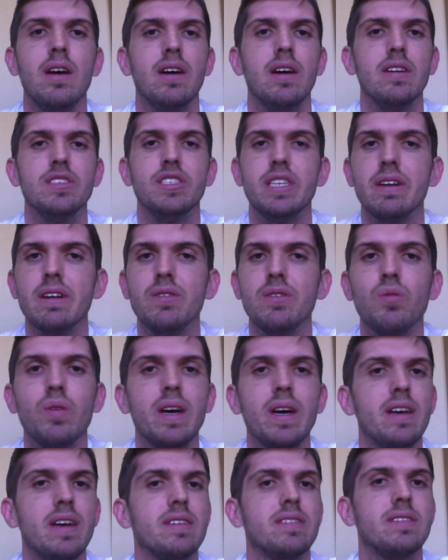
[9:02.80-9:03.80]
Jerry
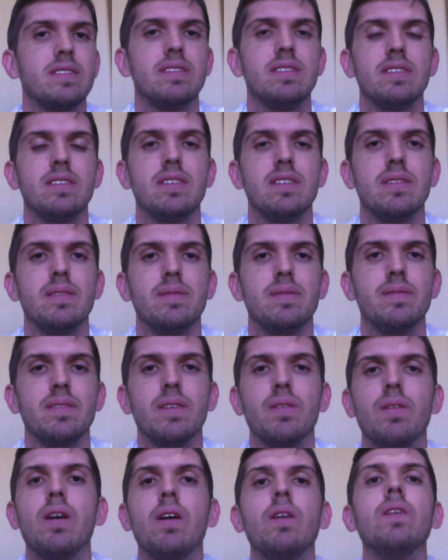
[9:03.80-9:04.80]
West,
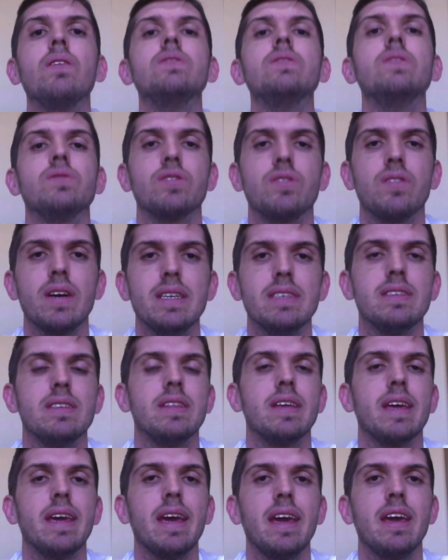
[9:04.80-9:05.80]
all those greats of
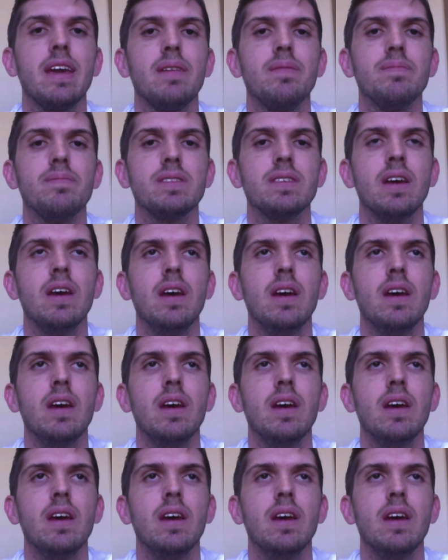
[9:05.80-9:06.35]
the games.